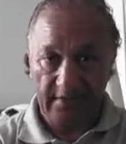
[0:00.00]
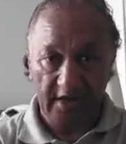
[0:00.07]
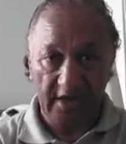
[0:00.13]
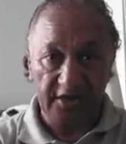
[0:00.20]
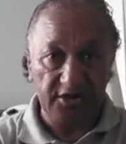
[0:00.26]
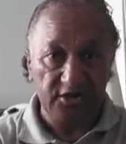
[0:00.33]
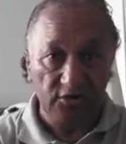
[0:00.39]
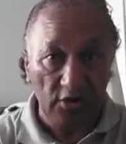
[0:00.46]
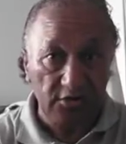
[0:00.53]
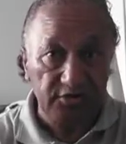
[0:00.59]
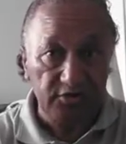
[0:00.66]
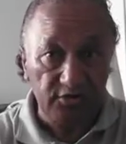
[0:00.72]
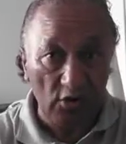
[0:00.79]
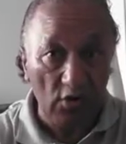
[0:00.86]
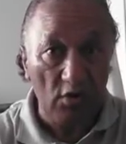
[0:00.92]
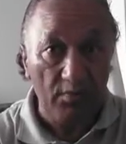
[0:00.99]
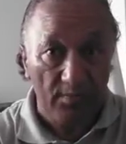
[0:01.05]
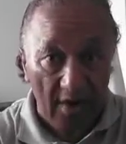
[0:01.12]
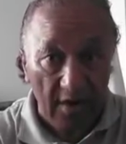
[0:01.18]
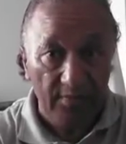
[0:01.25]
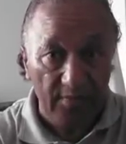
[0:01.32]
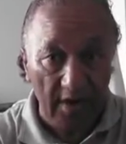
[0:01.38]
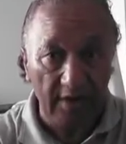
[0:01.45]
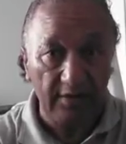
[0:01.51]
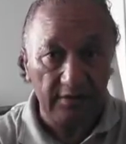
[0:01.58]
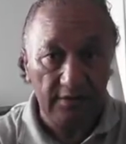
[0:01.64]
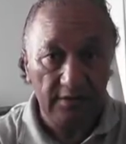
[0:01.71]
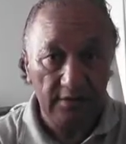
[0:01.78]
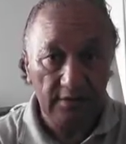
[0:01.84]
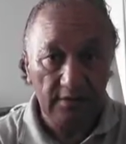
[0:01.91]
It's not your popo
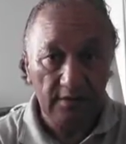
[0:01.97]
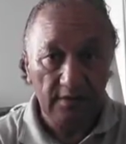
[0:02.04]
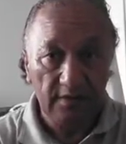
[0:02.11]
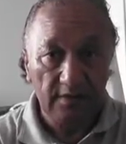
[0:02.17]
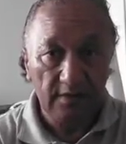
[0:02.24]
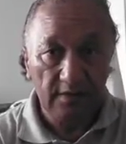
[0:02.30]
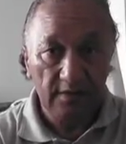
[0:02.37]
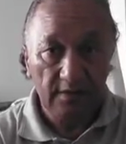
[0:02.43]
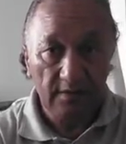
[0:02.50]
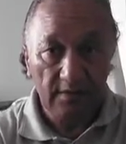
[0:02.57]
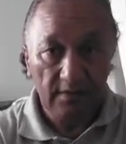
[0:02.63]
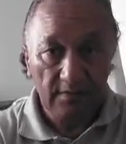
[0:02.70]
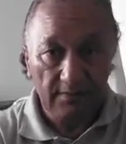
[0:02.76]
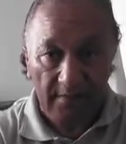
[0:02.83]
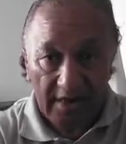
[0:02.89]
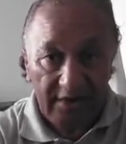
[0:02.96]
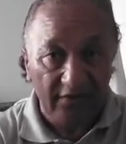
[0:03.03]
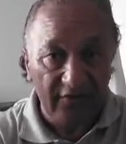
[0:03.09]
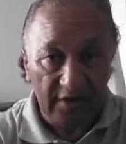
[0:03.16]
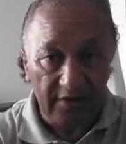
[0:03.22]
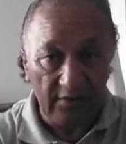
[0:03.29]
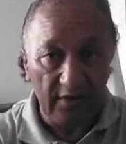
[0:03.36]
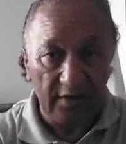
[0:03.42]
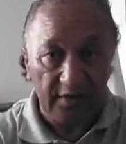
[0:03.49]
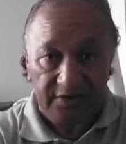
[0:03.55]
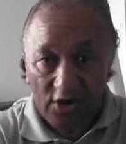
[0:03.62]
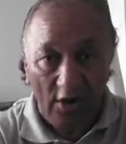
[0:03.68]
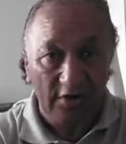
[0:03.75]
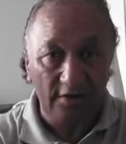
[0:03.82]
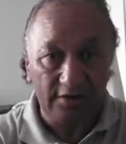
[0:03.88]
mana whenua
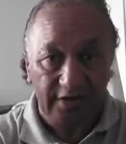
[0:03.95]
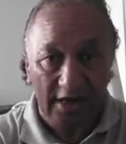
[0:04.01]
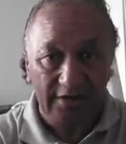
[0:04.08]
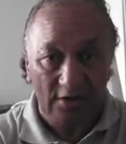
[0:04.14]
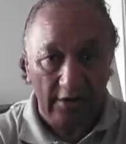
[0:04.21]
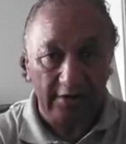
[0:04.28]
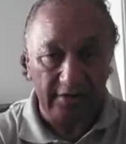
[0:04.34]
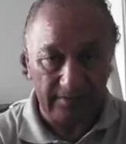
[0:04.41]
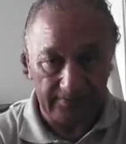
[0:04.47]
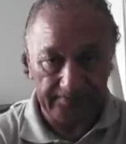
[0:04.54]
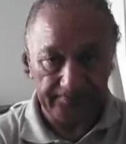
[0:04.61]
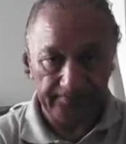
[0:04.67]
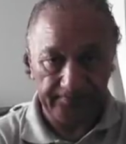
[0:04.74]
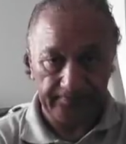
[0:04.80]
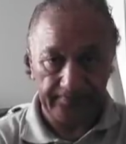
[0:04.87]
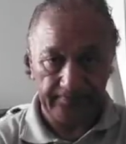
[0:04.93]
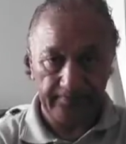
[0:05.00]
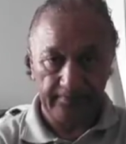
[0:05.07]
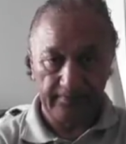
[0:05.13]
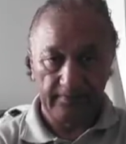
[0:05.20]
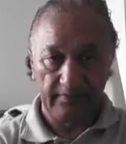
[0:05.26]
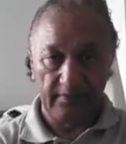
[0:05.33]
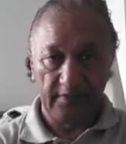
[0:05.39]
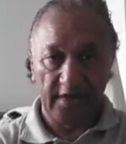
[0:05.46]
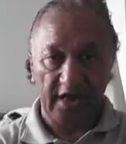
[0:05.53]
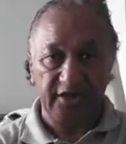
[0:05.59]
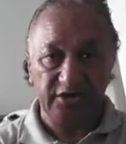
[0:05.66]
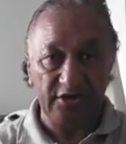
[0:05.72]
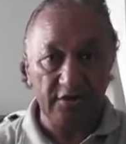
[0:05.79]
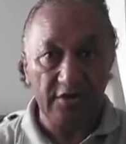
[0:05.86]
title that got it.
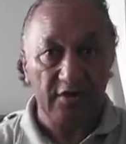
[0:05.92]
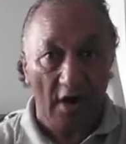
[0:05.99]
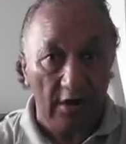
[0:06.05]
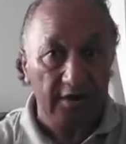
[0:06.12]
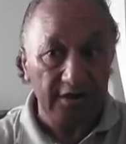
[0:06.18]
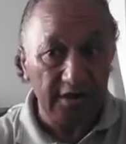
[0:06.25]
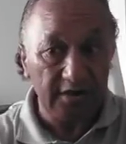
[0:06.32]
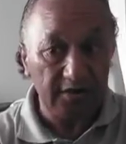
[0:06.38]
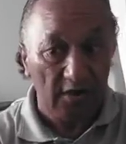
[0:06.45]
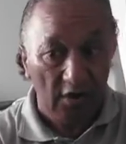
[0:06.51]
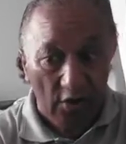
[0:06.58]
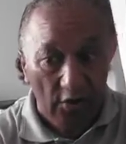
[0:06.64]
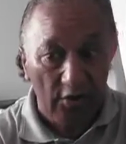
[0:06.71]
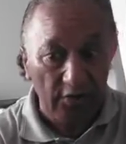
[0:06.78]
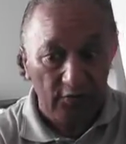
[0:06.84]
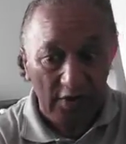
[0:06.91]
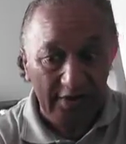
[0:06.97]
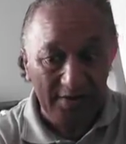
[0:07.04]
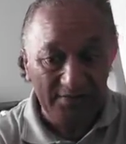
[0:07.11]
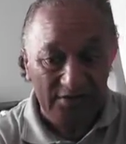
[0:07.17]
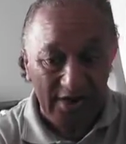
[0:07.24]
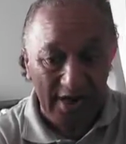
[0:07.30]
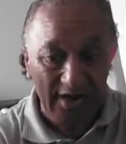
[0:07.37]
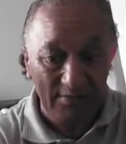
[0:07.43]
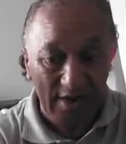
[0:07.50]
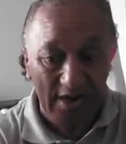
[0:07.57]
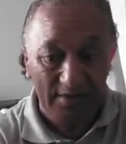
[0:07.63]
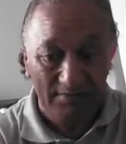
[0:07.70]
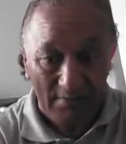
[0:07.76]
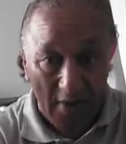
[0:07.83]
And you only heard what I'm saying
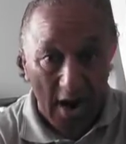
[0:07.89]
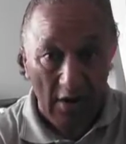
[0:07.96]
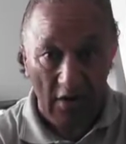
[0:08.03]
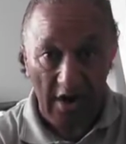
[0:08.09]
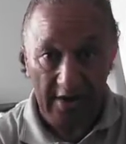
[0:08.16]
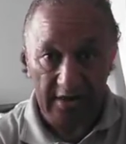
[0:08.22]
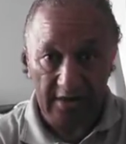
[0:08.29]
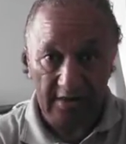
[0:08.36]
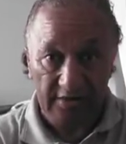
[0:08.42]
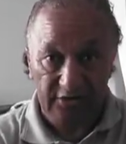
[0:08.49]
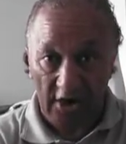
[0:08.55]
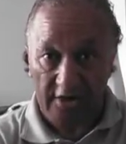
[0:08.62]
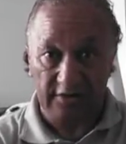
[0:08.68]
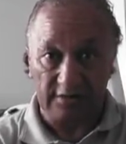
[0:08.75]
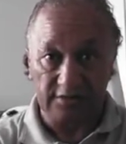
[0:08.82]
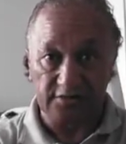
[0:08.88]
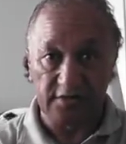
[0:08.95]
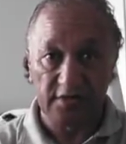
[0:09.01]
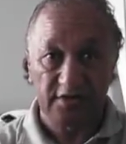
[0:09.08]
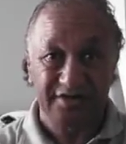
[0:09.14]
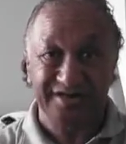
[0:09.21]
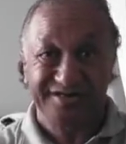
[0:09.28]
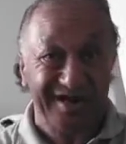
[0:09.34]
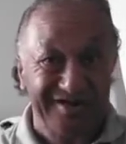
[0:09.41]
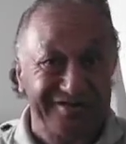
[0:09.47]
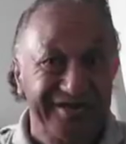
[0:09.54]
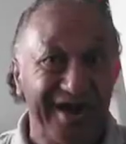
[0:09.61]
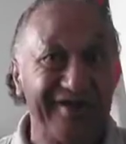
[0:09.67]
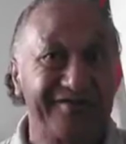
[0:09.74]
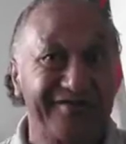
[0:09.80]
about Moai titles. You don't know